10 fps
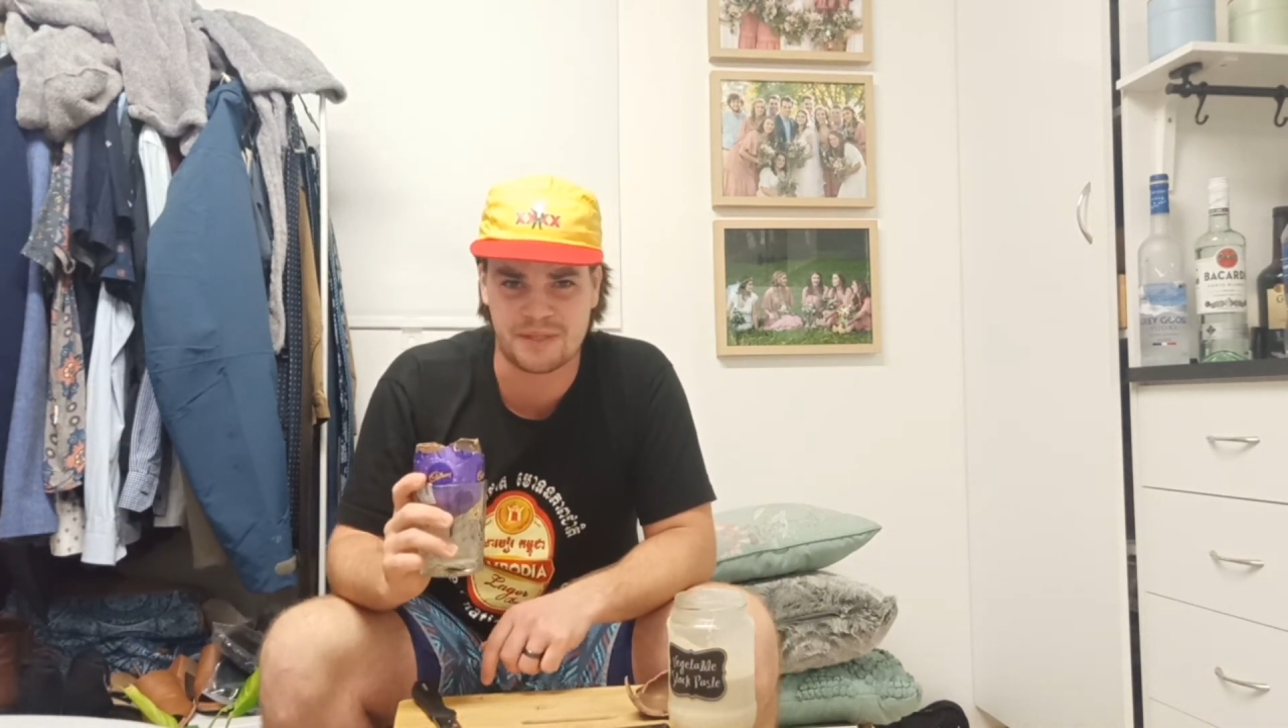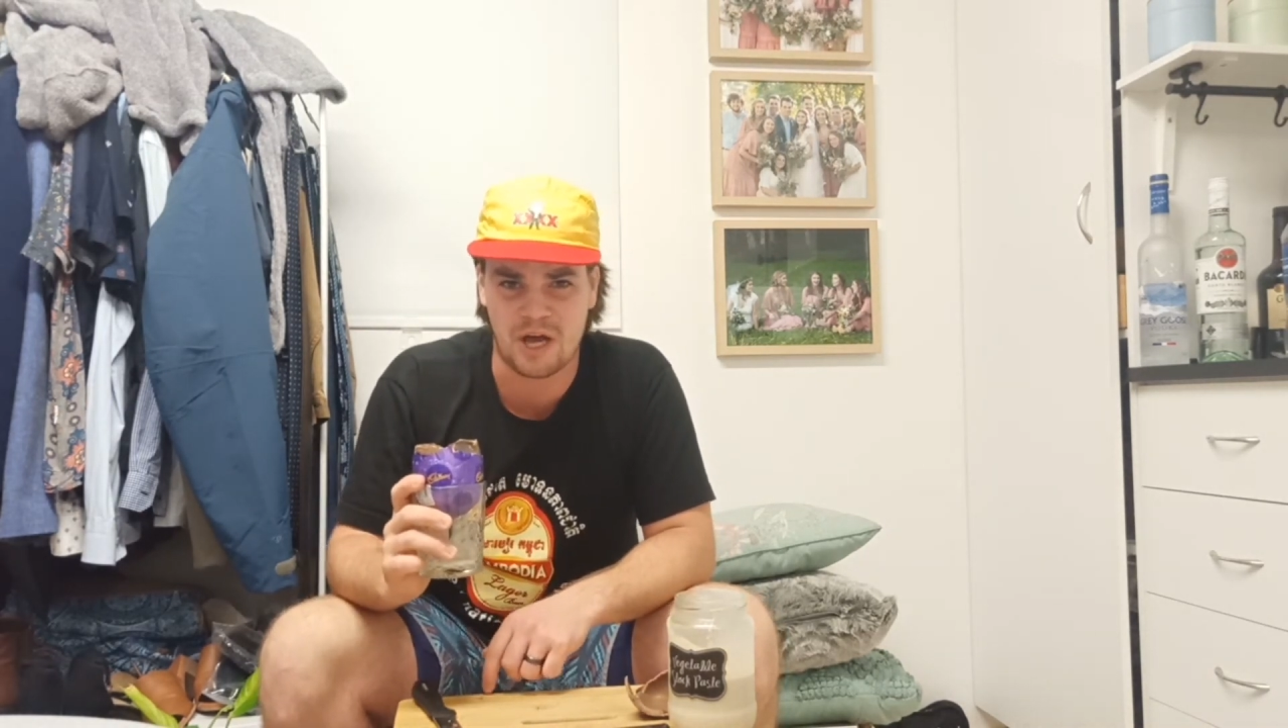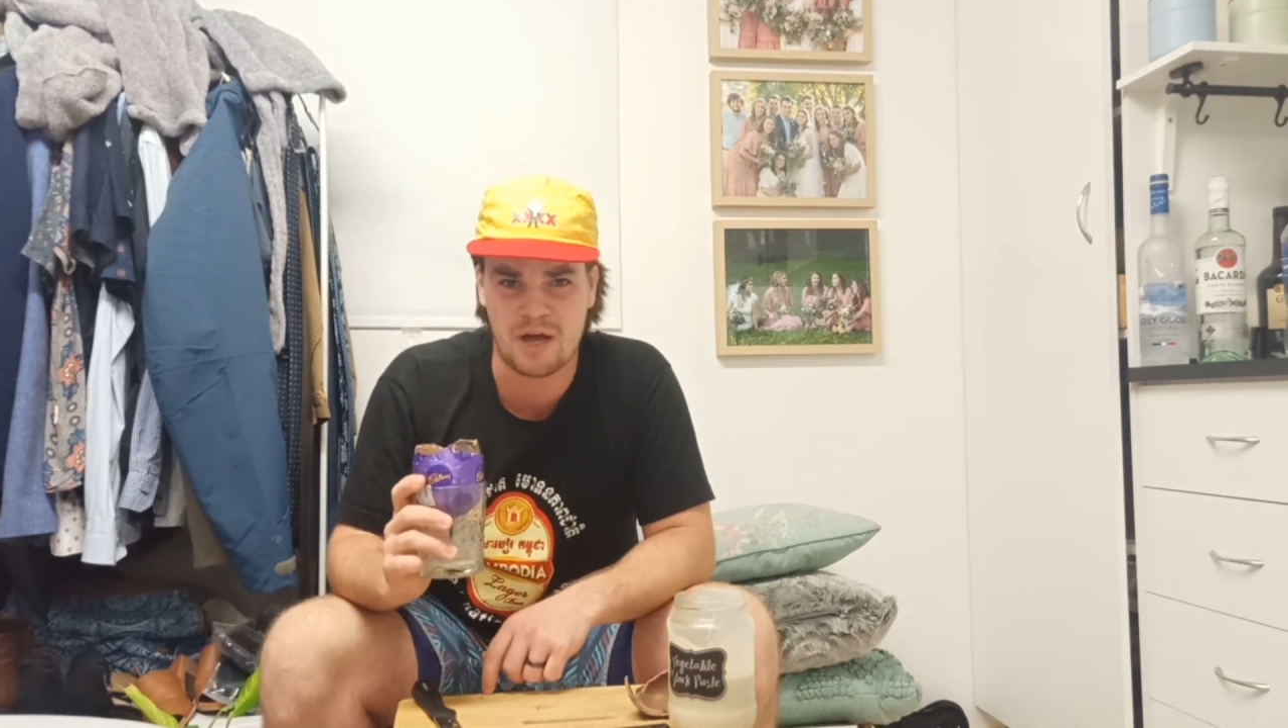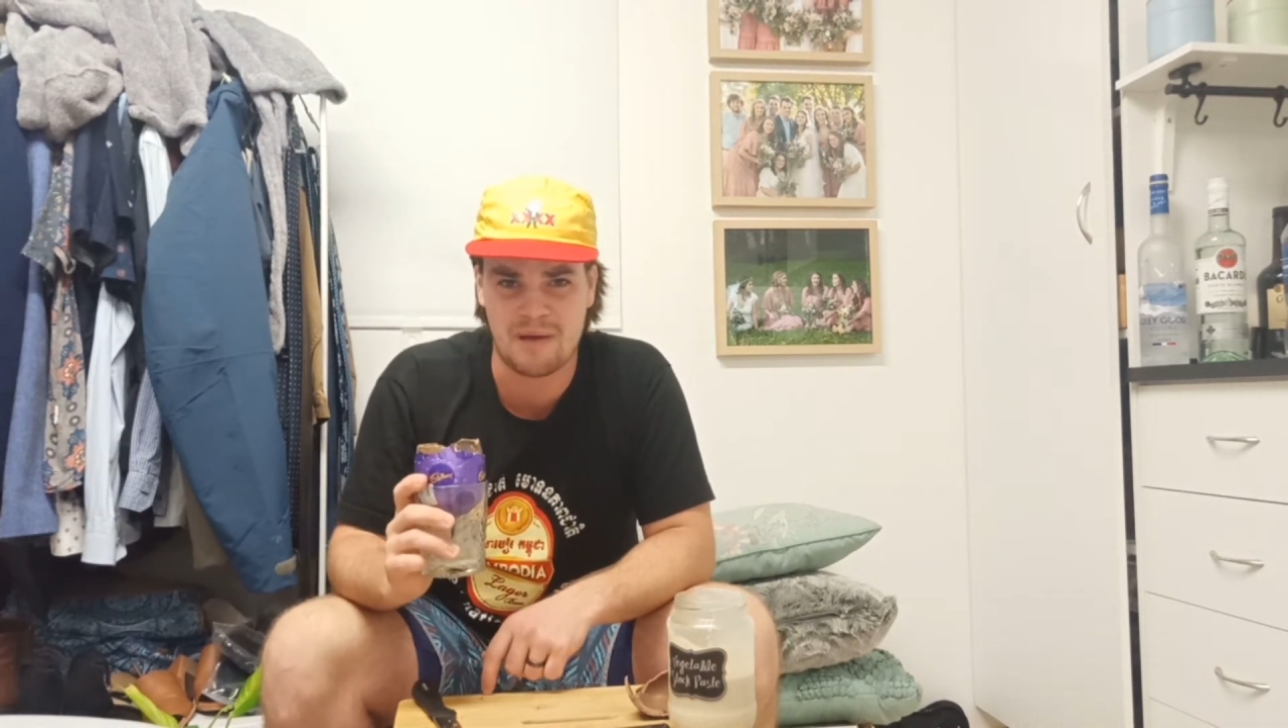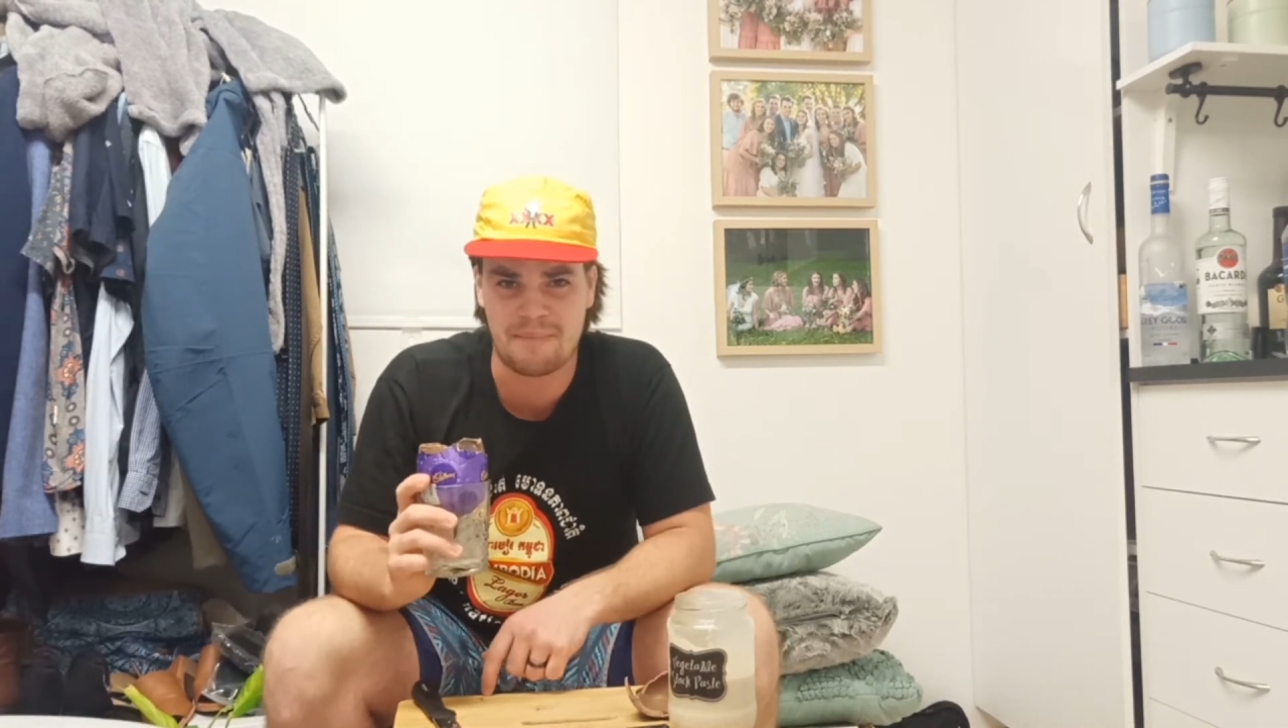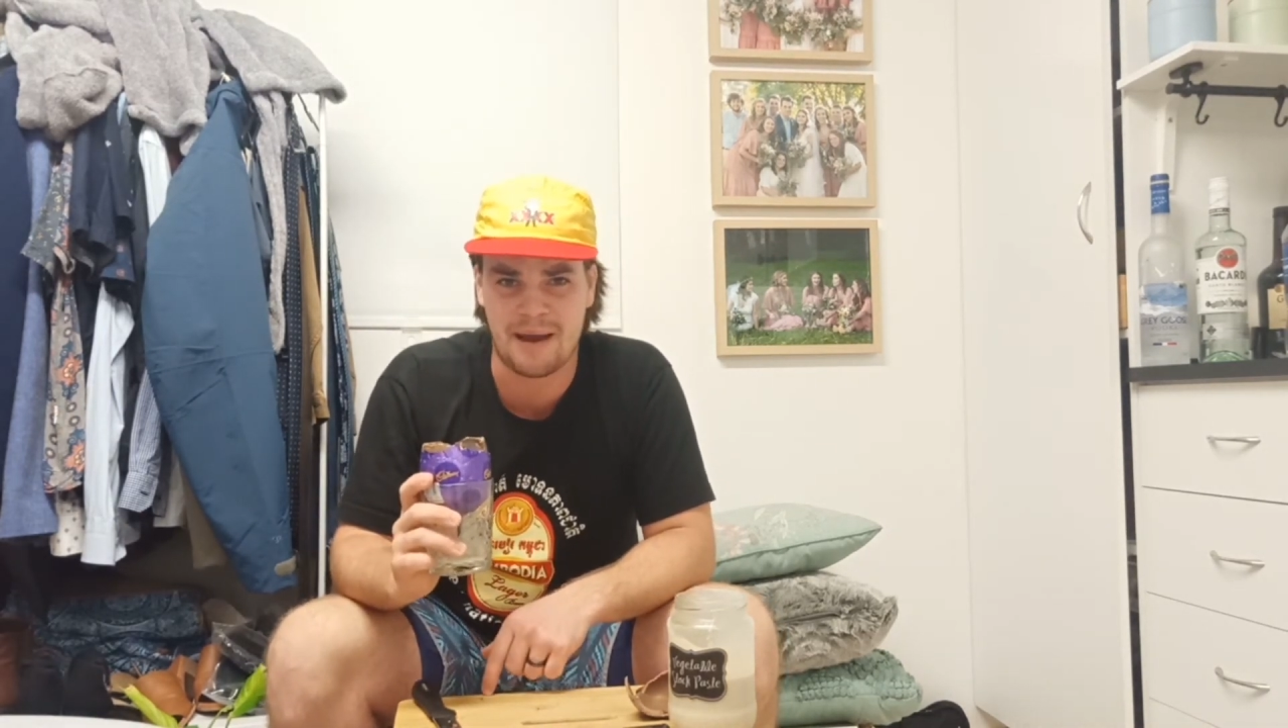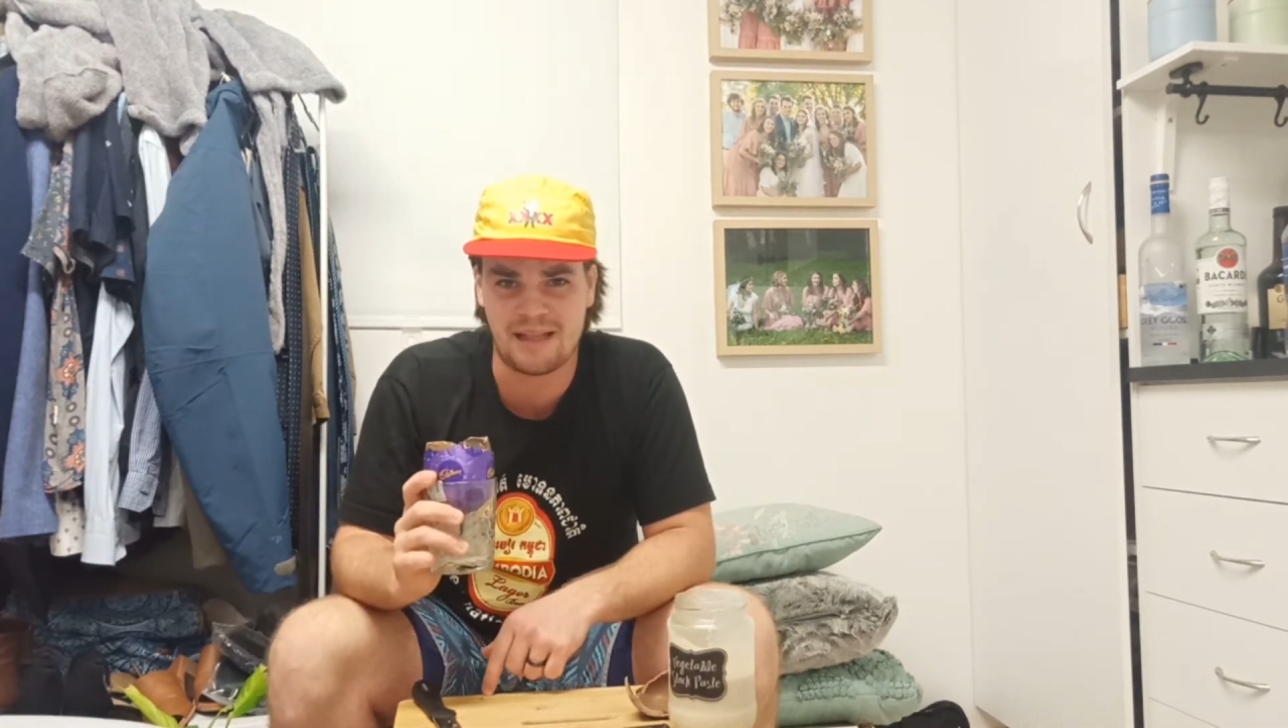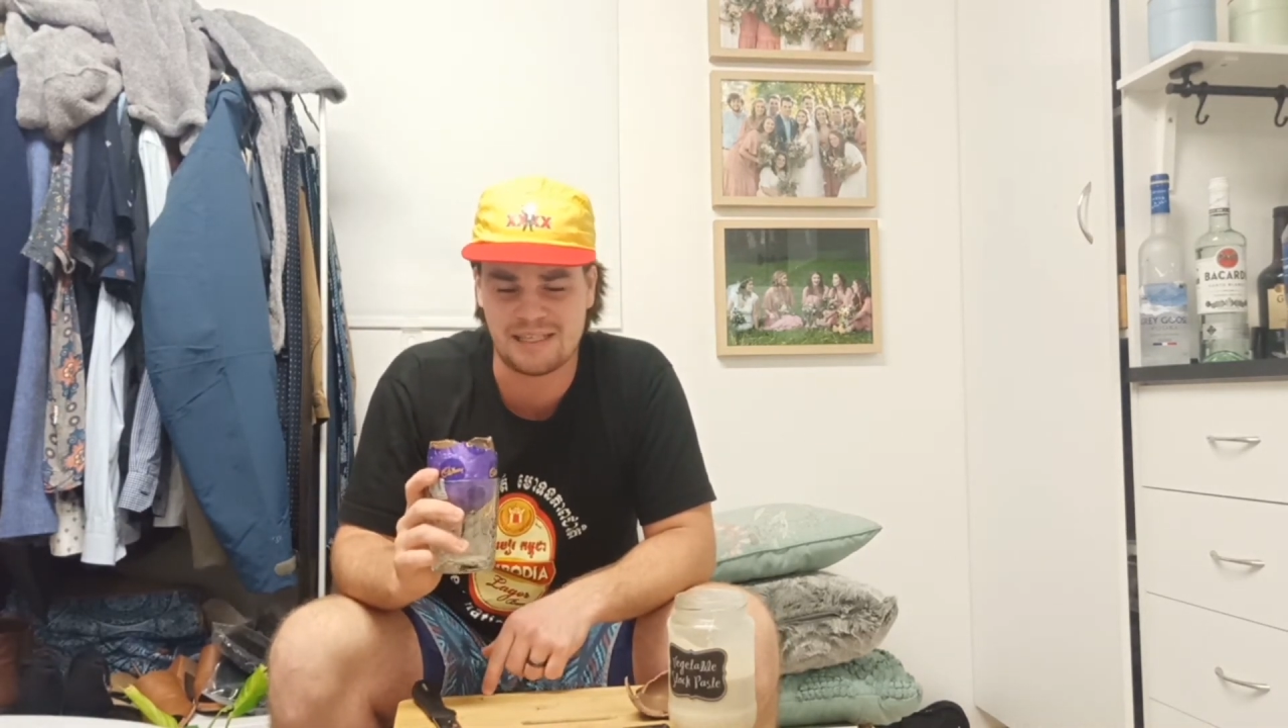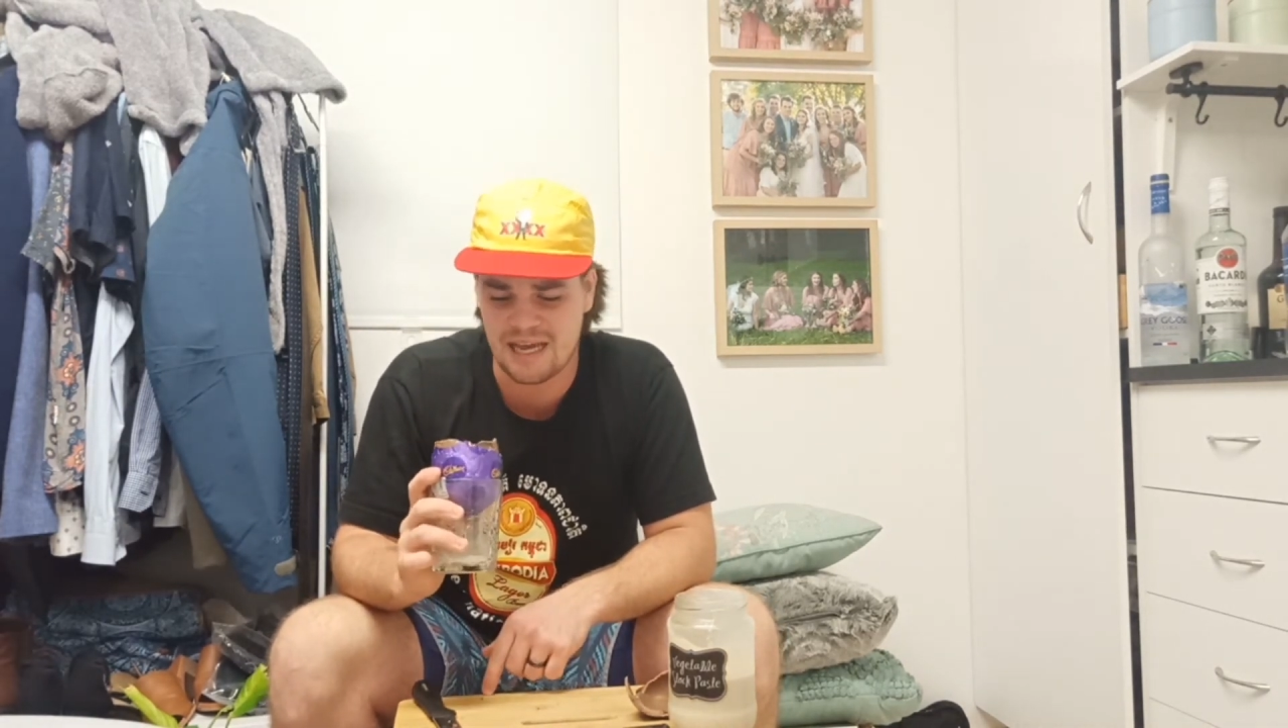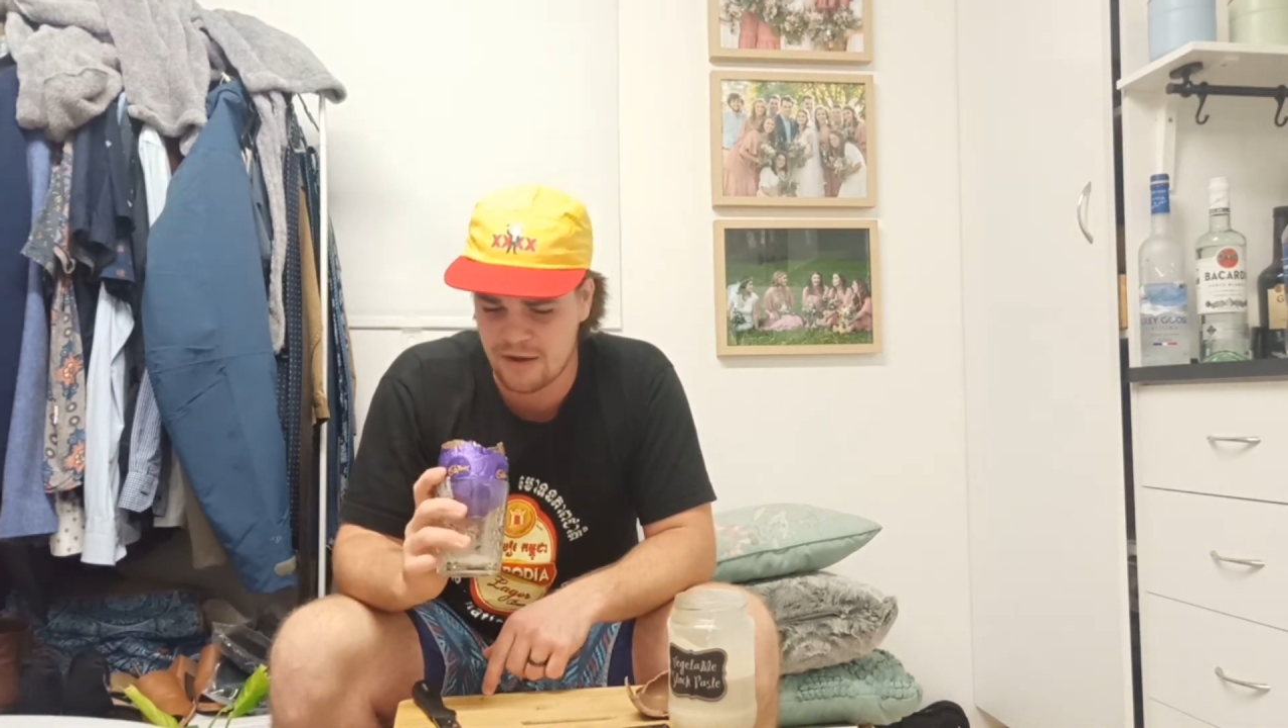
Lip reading: with the homemade Baileys